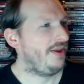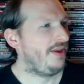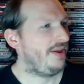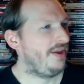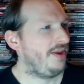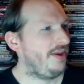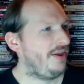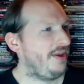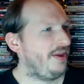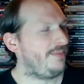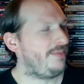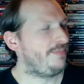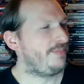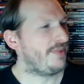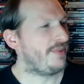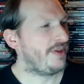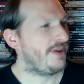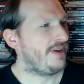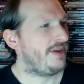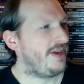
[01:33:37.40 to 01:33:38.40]
Yeah.
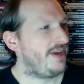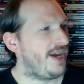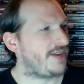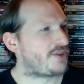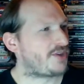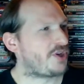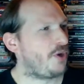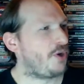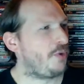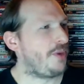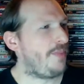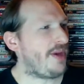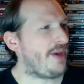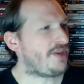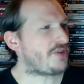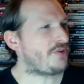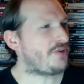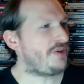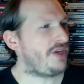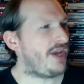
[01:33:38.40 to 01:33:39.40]
And so we
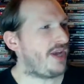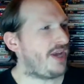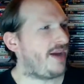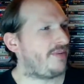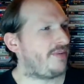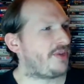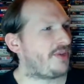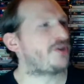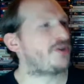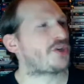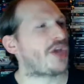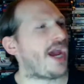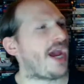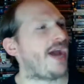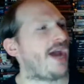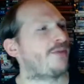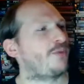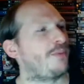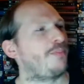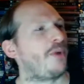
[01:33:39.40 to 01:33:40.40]
basically have, there's
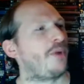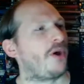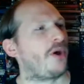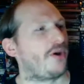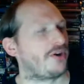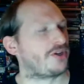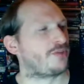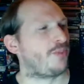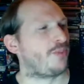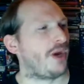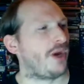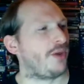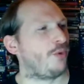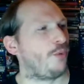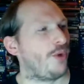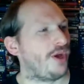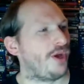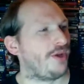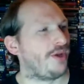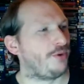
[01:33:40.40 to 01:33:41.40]
Catherine Parks, by the
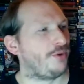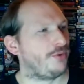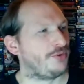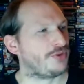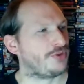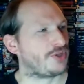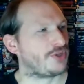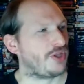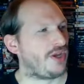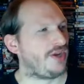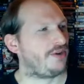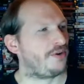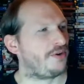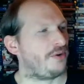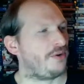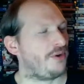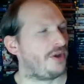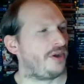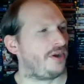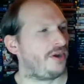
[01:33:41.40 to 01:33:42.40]
way, who was later
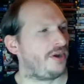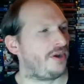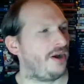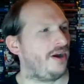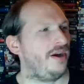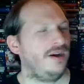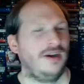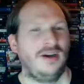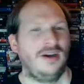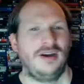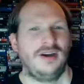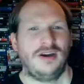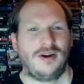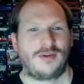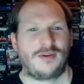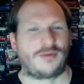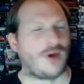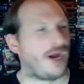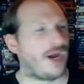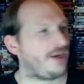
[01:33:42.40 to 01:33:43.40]
in
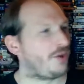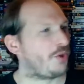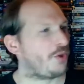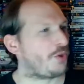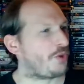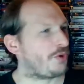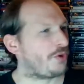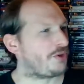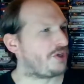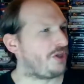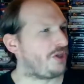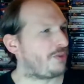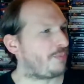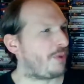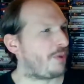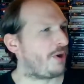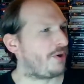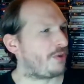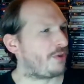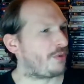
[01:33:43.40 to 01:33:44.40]
Friday the 13th,
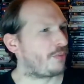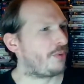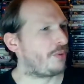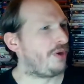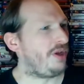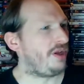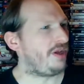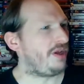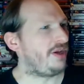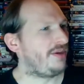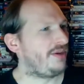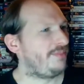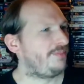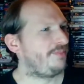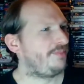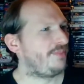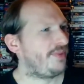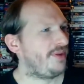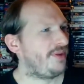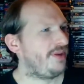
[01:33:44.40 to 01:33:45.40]
Part 3.
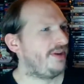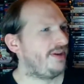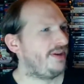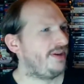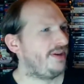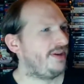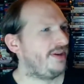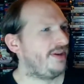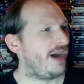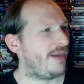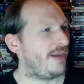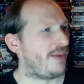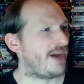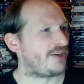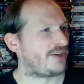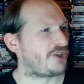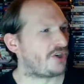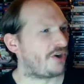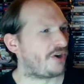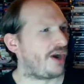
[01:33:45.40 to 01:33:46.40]
I'm not
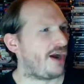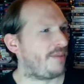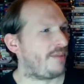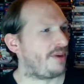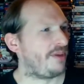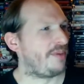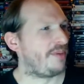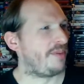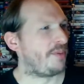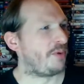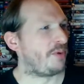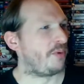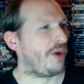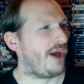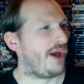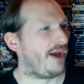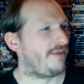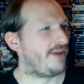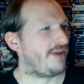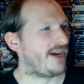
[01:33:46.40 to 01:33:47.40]
sure how many people
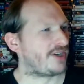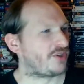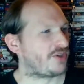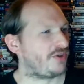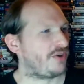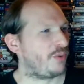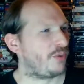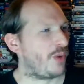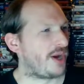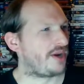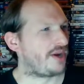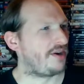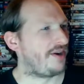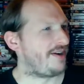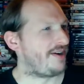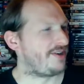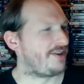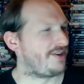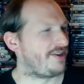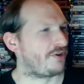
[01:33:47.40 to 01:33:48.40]
have actually
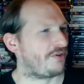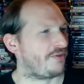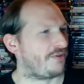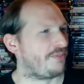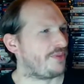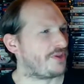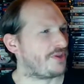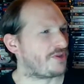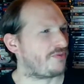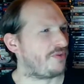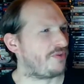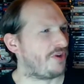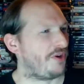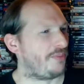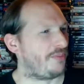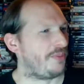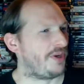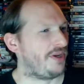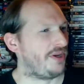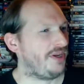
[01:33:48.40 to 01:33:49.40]
recognized her from this film,
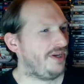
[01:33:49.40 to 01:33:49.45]
but